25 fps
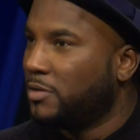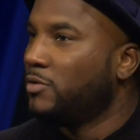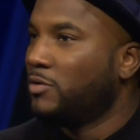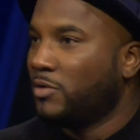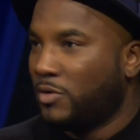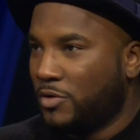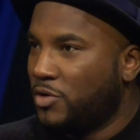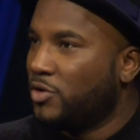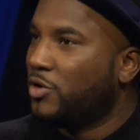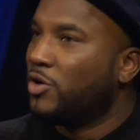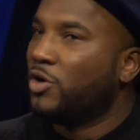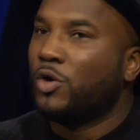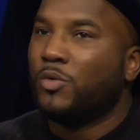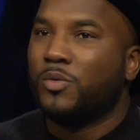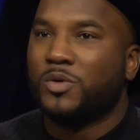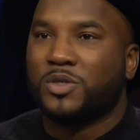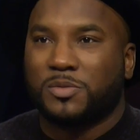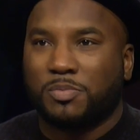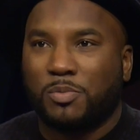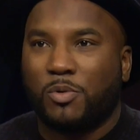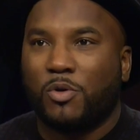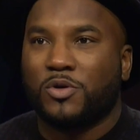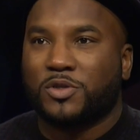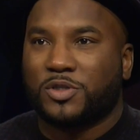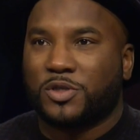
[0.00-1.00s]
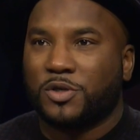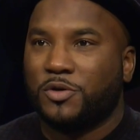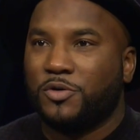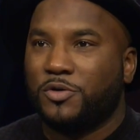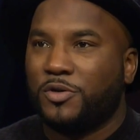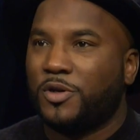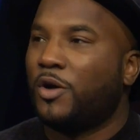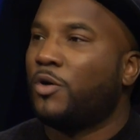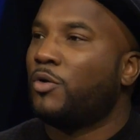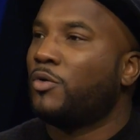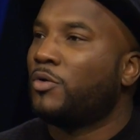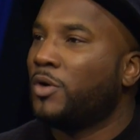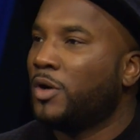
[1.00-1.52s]
You good with sports, so
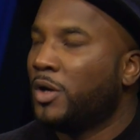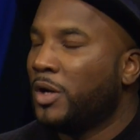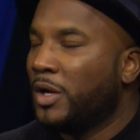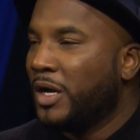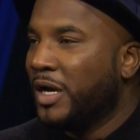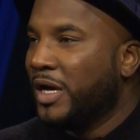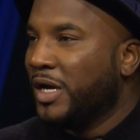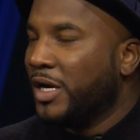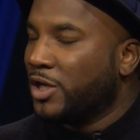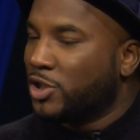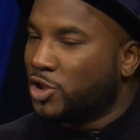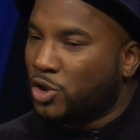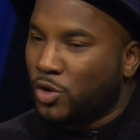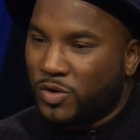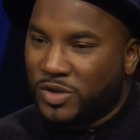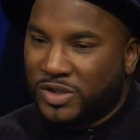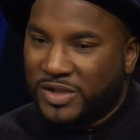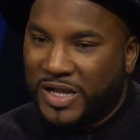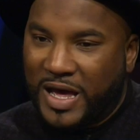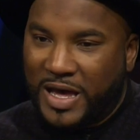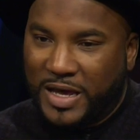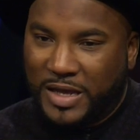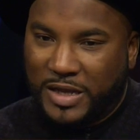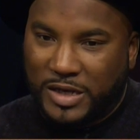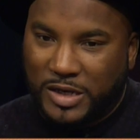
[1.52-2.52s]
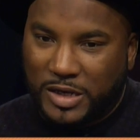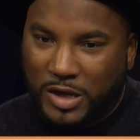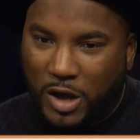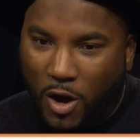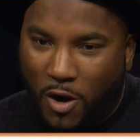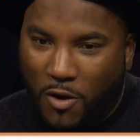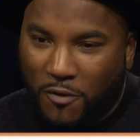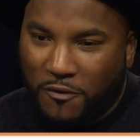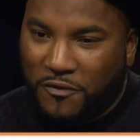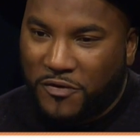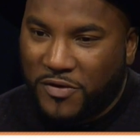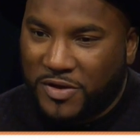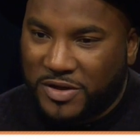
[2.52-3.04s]
So it's not
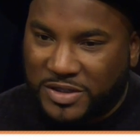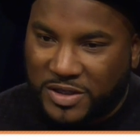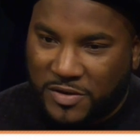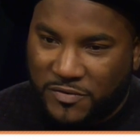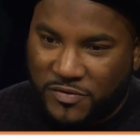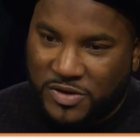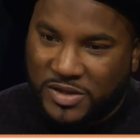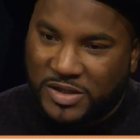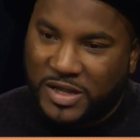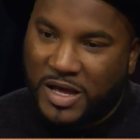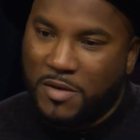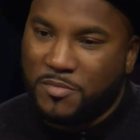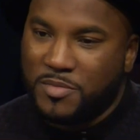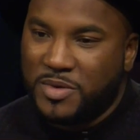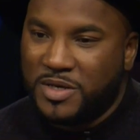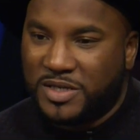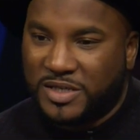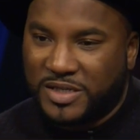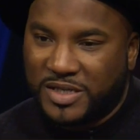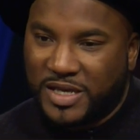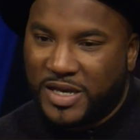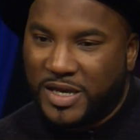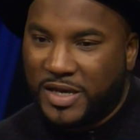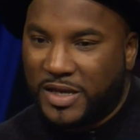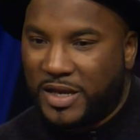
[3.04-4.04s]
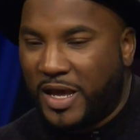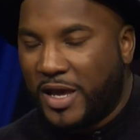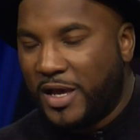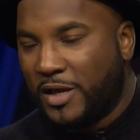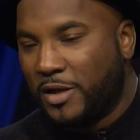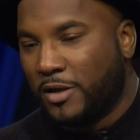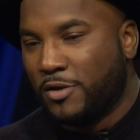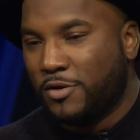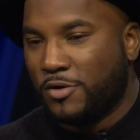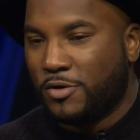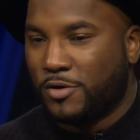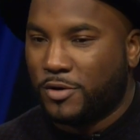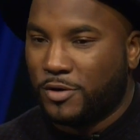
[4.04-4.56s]
offensive. It's not me saying, hey,
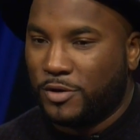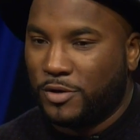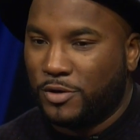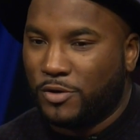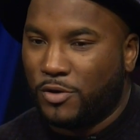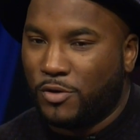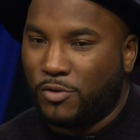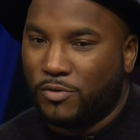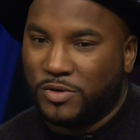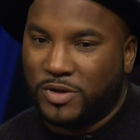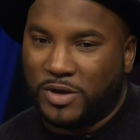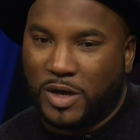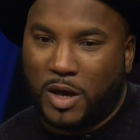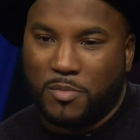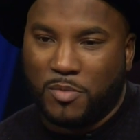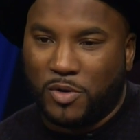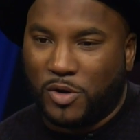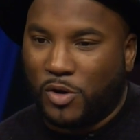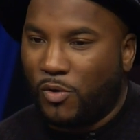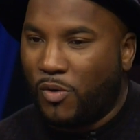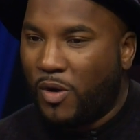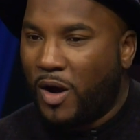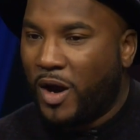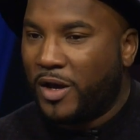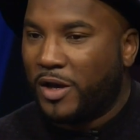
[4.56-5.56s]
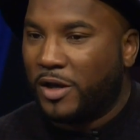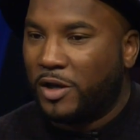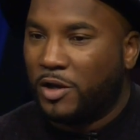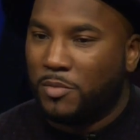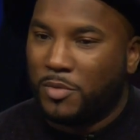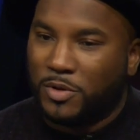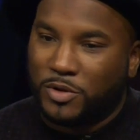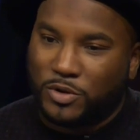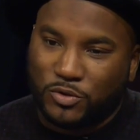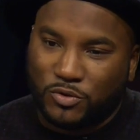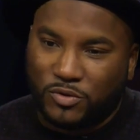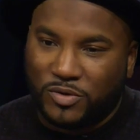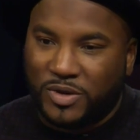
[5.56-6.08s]
look, I'm gonna go out here and I'm
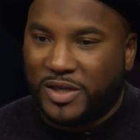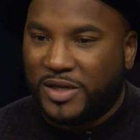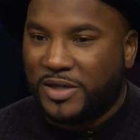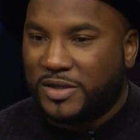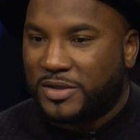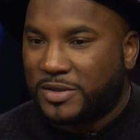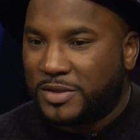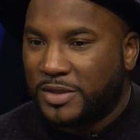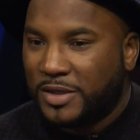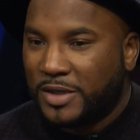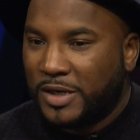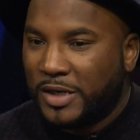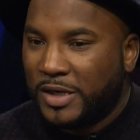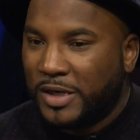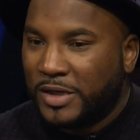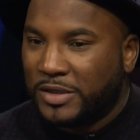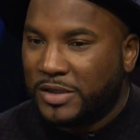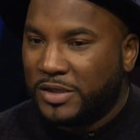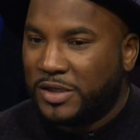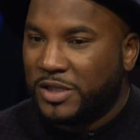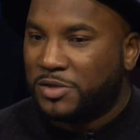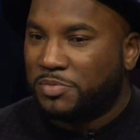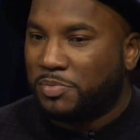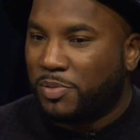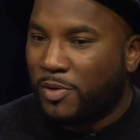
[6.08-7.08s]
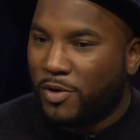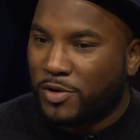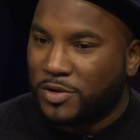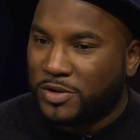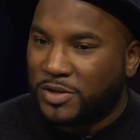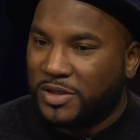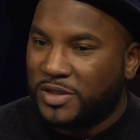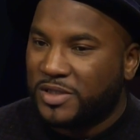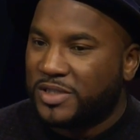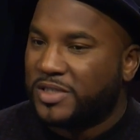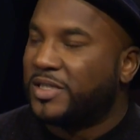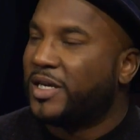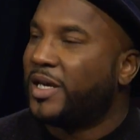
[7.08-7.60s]
gonna do this to this
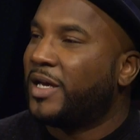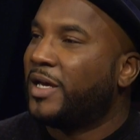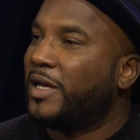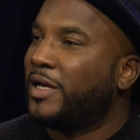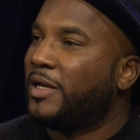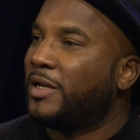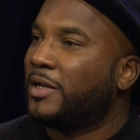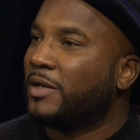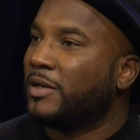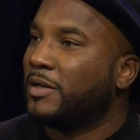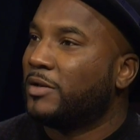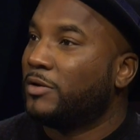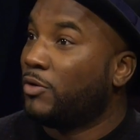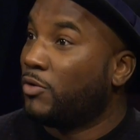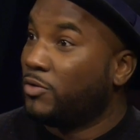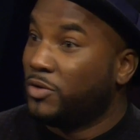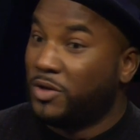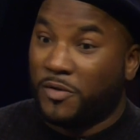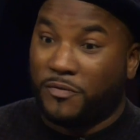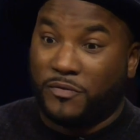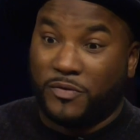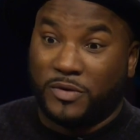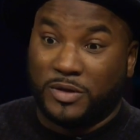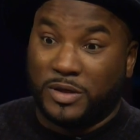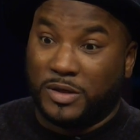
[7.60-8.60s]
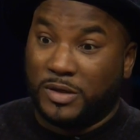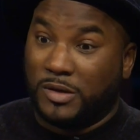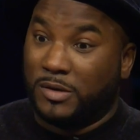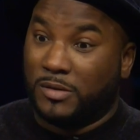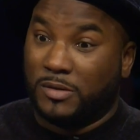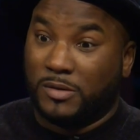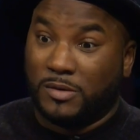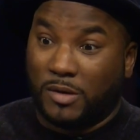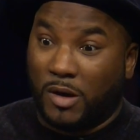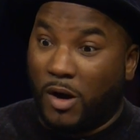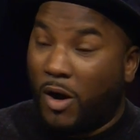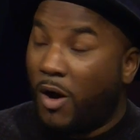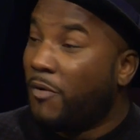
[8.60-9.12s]
person. It's saying no different than an
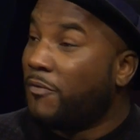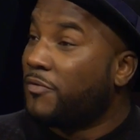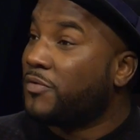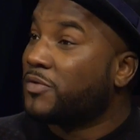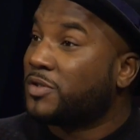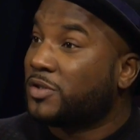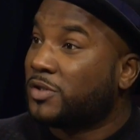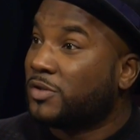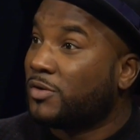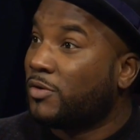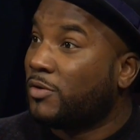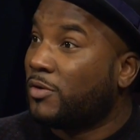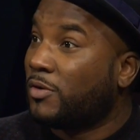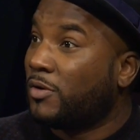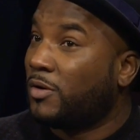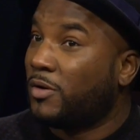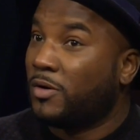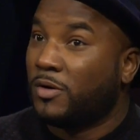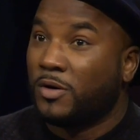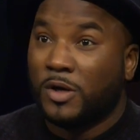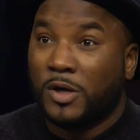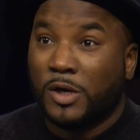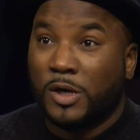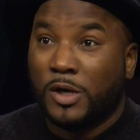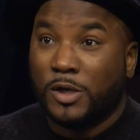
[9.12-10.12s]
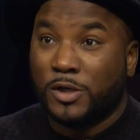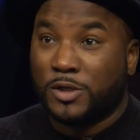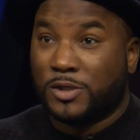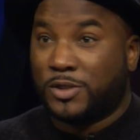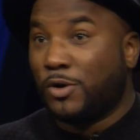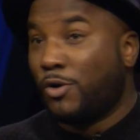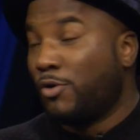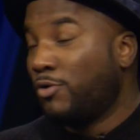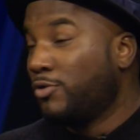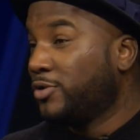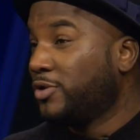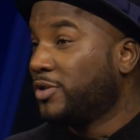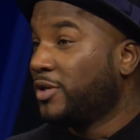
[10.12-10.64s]
officer or
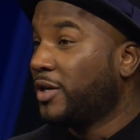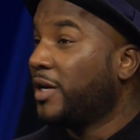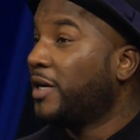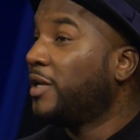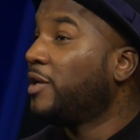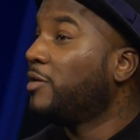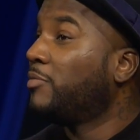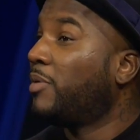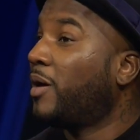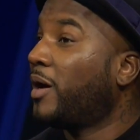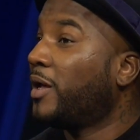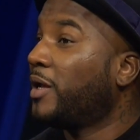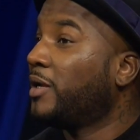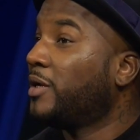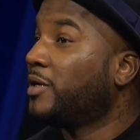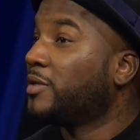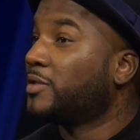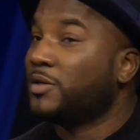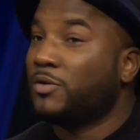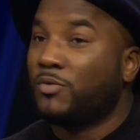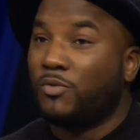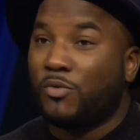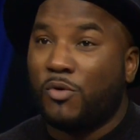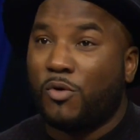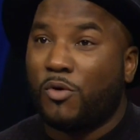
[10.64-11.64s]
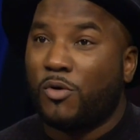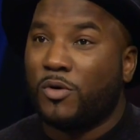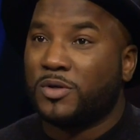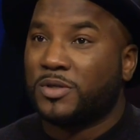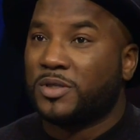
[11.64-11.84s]
soldier, or anybody that's at war.